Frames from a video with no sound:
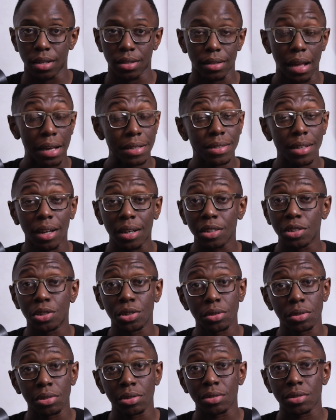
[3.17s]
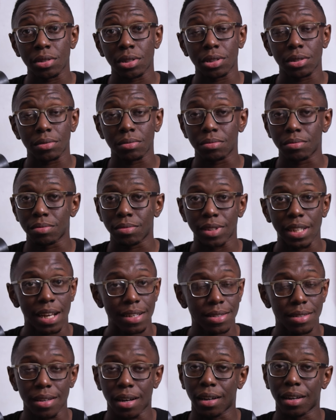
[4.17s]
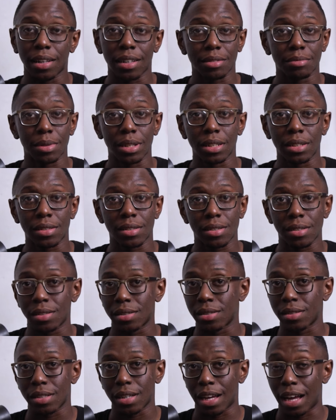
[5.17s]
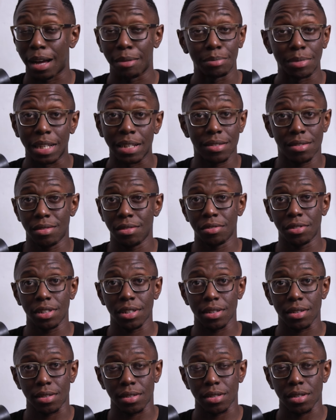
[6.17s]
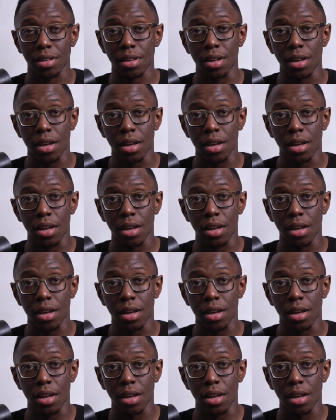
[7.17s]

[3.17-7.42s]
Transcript: That's not a joke. That's not clickbait. I'm dead serious.